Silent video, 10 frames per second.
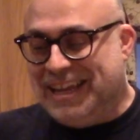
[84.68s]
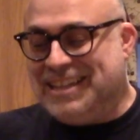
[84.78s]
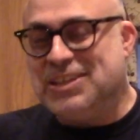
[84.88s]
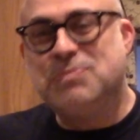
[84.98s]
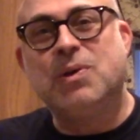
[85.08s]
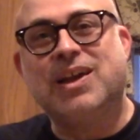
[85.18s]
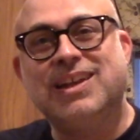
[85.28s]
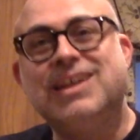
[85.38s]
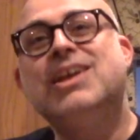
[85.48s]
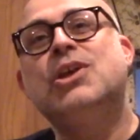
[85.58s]
in this
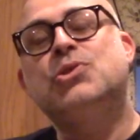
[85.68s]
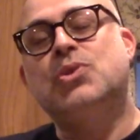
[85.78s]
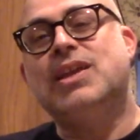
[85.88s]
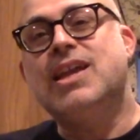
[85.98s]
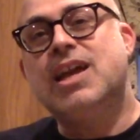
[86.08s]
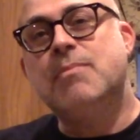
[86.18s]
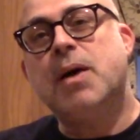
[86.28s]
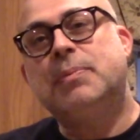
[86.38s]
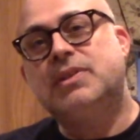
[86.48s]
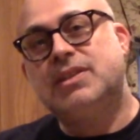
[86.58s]
bucket so they can come
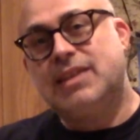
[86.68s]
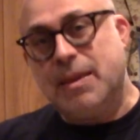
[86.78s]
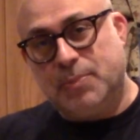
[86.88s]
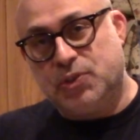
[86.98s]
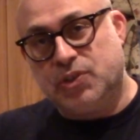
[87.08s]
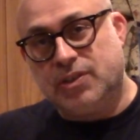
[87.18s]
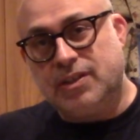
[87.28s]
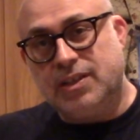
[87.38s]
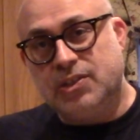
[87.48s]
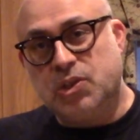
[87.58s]
up to
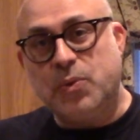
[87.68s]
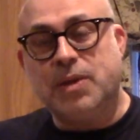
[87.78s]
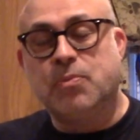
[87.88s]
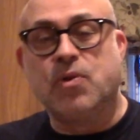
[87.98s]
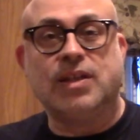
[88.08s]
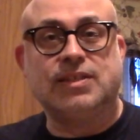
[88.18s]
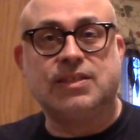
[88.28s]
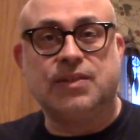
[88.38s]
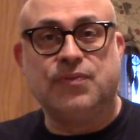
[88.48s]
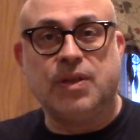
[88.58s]
temperature so we can
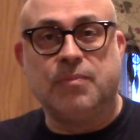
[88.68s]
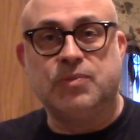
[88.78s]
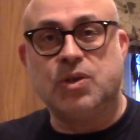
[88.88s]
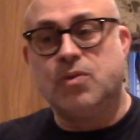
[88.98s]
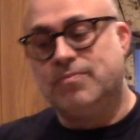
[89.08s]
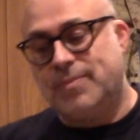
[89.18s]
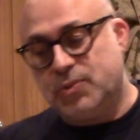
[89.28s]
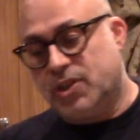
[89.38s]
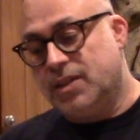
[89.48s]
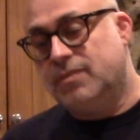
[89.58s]
process the film. So I'm
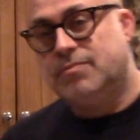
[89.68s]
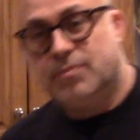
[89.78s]
just going to